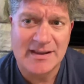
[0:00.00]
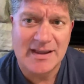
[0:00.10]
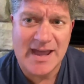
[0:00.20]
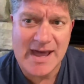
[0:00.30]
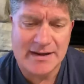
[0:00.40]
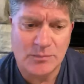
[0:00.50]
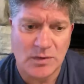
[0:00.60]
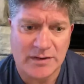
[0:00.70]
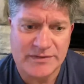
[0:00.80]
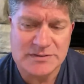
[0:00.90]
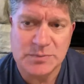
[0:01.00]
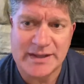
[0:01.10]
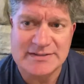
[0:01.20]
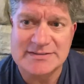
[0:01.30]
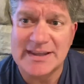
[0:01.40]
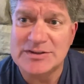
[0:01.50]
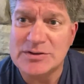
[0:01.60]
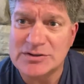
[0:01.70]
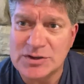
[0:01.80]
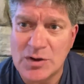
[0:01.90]
at one of these places, then you
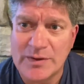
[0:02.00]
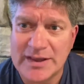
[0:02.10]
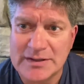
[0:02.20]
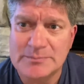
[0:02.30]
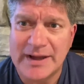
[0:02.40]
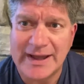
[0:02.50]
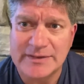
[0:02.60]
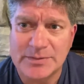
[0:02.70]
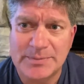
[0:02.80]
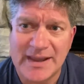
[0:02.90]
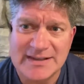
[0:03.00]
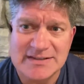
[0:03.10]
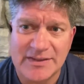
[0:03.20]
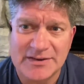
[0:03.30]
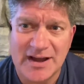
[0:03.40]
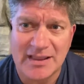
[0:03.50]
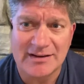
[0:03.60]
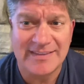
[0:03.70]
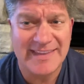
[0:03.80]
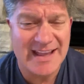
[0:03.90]
can go in and buy it for pennies on the
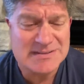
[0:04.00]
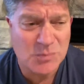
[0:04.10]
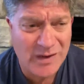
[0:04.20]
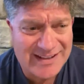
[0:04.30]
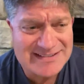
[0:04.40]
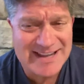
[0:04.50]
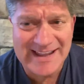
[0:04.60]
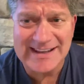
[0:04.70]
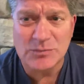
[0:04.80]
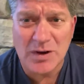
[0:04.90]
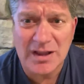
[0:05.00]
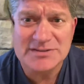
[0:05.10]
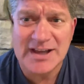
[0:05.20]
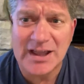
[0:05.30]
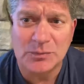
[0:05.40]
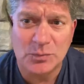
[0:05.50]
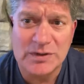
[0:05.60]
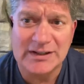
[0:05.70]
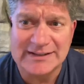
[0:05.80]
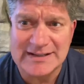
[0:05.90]
dollar. And that's what Danny Rothschild
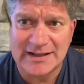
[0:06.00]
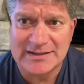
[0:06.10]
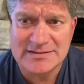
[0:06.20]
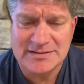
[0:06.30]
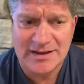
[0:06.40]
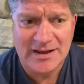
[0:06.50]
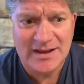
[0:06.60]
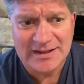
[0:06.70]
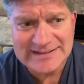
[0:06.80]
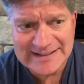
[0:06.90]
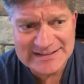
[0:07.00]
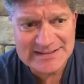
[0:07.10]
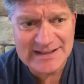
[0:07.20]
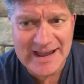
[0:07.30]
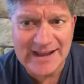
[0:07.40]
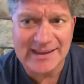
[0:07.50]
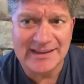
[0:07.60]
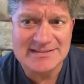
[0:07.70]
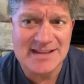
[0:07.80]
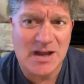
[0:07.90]
really does. DNC hacking
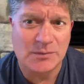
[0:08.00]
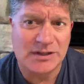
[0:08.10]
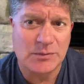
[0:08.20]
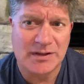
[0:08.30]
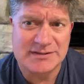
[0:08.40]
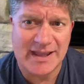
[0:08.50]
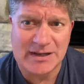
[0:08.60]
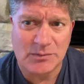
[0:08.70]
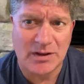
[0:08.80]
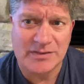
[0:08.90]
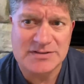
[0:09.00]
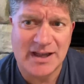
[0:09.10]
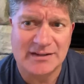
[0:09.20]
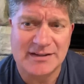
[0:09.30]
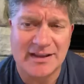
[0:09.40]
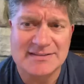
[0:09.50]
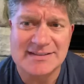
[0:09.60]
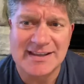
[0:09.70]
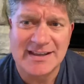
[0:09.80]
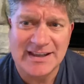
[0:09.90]
is not really what Danny Rothschild does.
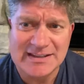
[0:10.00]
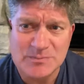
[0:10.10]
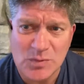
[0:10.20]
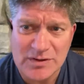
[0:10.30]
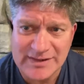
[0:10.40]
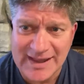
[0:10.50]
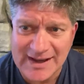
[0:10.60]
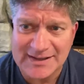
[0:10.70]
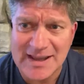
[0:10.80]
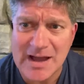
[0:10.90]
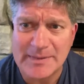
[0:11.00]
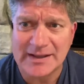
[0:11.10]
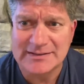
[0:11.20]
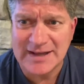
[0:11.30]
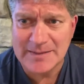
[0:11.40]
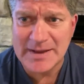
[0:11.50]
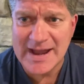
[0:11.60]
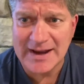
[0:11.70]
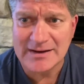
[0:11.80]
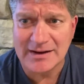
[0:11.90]
He's more the economic type
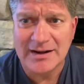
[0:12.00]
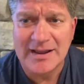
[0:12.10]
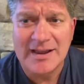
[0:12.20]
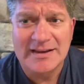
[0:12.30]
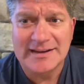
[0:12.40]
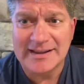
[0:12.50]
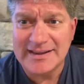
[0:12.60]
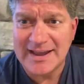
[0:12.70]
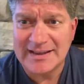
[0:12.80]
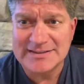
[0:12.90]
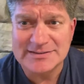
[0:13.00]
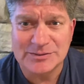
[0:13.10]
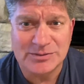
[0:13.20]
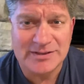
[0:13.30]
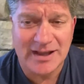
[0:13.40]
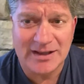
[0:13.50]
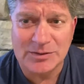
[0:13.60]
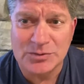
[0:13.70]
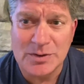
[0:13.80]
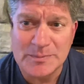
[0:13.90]
hacker. Now he has
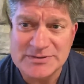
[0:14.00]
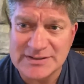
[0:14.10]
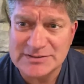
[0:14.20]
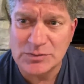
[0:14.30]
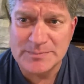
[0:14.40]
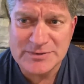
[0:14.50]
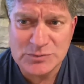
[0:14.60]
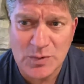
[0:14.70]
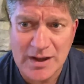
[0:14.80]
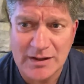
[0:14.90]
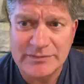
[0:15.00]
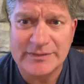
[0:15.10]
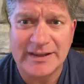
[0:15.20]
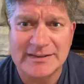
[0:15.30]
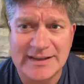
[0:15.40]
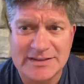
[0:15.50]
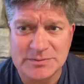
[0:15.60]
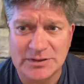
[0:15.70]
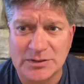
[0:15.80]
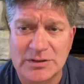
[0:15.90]
these groups of 12 in
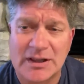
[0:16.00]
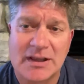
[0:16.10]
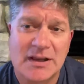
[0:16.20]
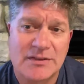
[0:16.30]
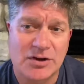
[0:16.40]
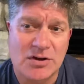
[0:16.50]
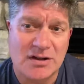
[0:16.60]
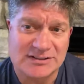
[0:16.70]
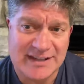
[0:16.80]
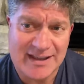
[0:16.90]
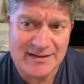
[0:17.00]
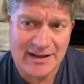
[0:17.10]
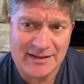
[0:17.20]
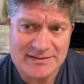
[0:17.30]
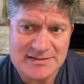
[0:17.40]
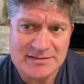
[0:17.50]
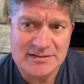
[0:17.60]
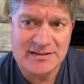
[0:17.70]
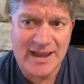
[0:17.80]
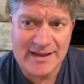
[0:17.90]
Israel. They're called Kidons,
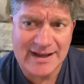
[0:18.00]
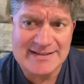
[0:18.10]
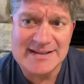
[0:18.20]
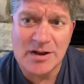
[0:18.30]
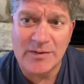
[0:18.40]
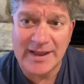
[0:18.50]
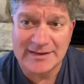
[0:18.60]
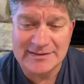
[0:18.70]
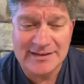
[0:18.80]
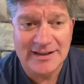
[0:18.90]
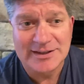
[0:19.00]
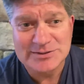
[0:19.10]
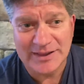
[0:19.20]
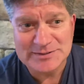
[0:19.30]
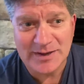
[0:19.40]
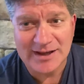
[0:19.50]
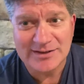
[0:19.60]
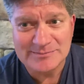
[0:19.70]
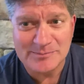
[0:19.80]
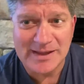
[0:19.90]
K-I-D-O-N. So that's why I
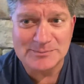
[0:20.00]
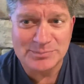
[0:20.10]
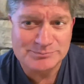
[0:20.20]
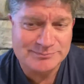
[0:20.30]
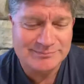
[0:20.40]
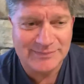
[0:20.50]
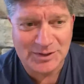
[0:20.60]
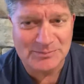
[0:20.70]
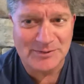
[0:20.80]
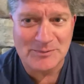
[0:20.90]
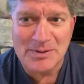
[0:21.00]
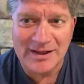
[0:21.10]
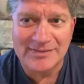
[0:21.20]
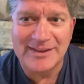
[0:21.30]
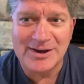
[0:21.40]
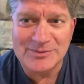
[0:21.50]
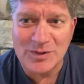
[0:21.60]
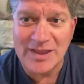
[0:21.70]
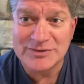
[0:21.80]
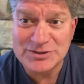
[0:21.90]
made a little bit of a pun there.
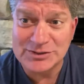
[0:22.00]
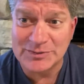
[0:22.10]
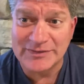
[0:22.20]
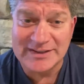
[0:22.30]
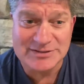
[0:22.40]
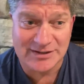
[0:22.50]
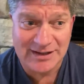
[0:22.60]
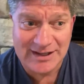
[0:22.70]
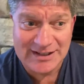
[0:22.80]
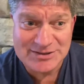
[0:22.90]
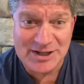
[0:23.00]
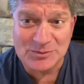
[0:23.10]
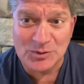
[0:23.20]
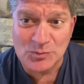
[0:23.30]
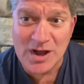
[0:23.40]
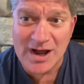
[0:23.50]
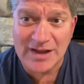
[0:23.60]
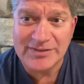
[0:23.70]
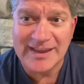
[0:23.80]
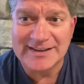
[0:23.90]
Roth children. These are General
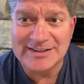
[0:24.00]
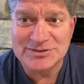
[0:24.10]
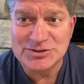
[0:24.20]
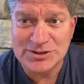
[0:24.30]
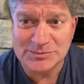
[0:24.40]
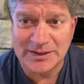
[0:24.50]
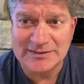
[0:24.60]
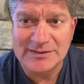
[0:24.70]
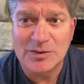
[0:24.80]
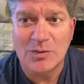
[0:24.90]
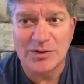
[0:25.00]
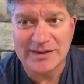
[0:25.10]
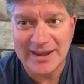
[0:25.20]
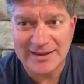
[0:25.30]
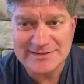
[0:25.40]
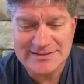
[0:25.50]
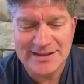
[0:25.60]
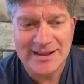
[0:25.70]
Roth and his children, or kids,